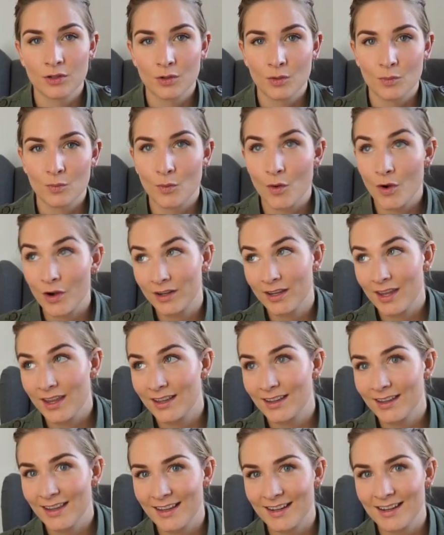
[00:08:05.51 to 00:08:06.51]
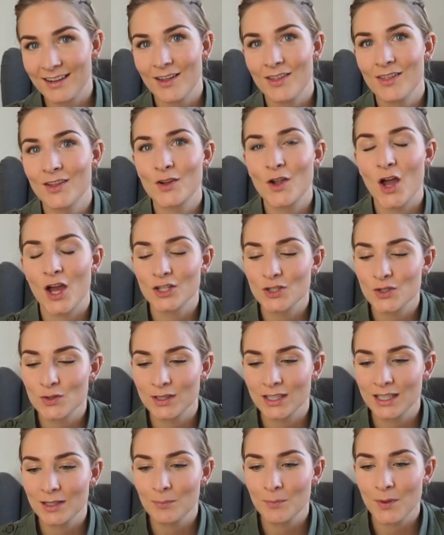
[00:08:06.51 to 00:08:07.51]
you know, working in another
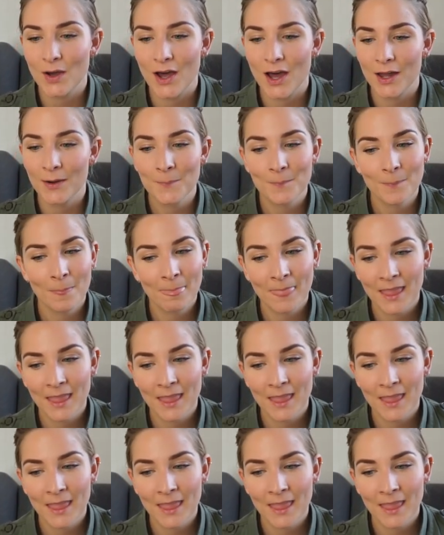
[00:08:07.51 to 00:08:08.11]
country, but